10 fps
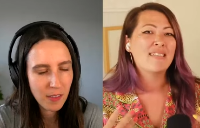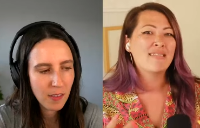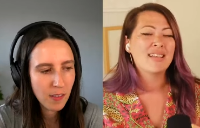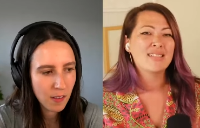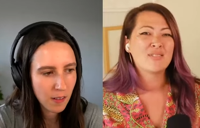
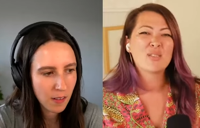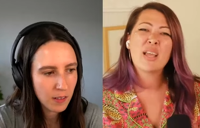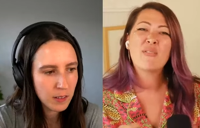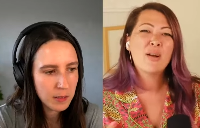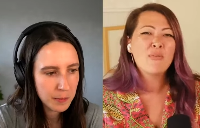Speaker 1: this. It's
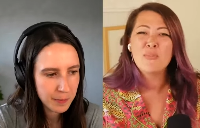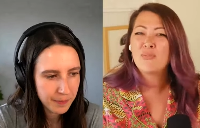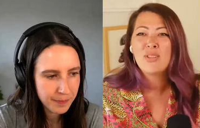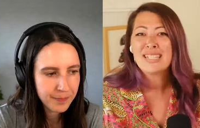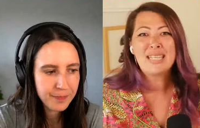like uh,
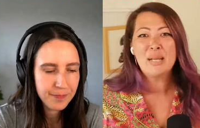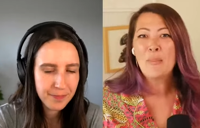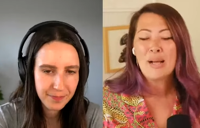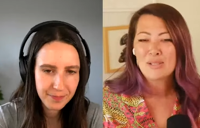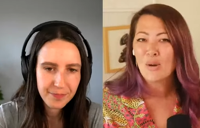flexing a
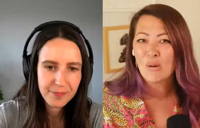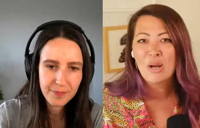muscle,